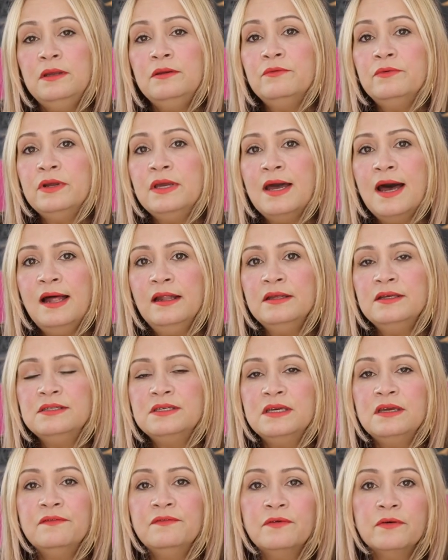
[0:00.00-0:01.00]
in
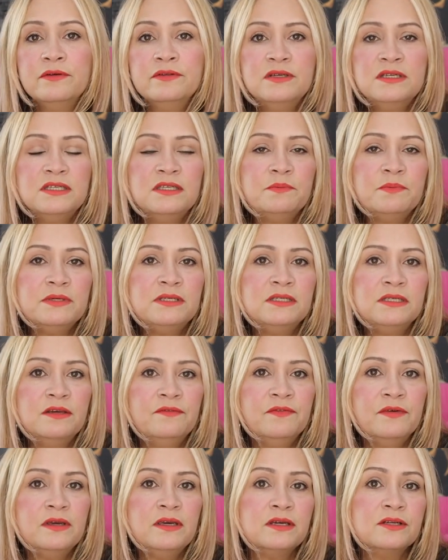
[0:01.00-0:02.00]
reality, for this
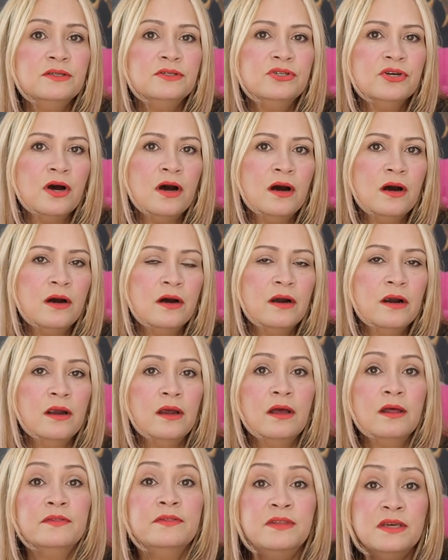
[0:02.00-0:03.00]
specific
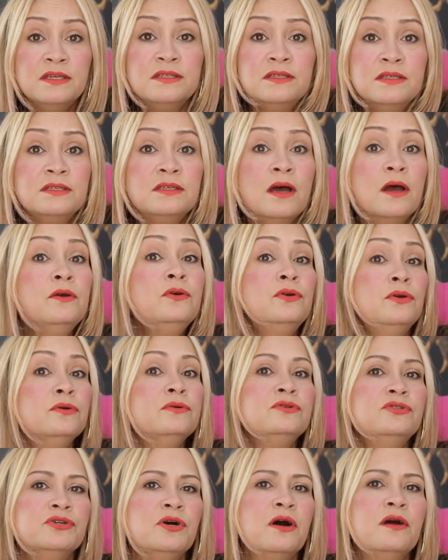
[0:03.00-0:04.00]
jar, this is a
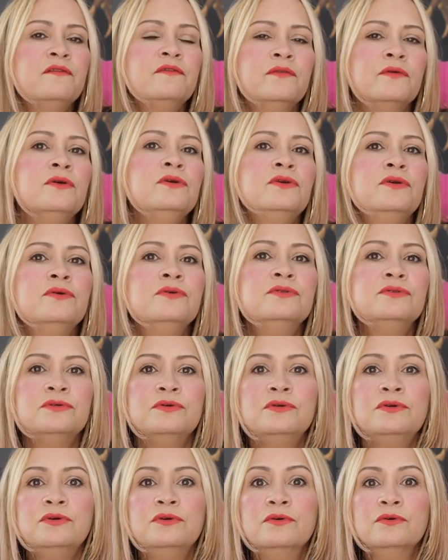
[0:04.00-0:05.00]
good jar for you
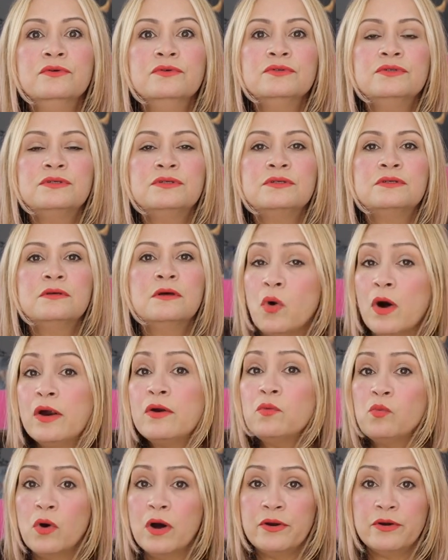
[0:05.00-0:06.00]
to use
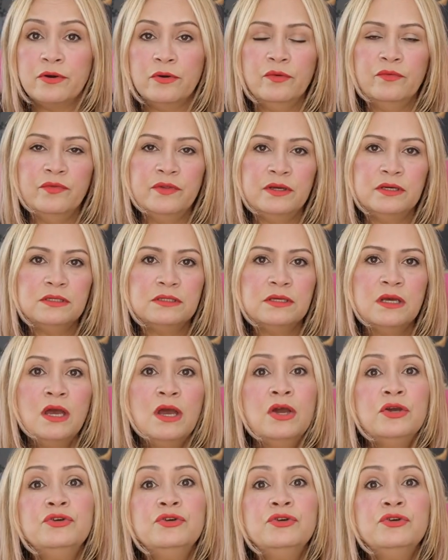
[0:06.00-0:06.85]
water on this.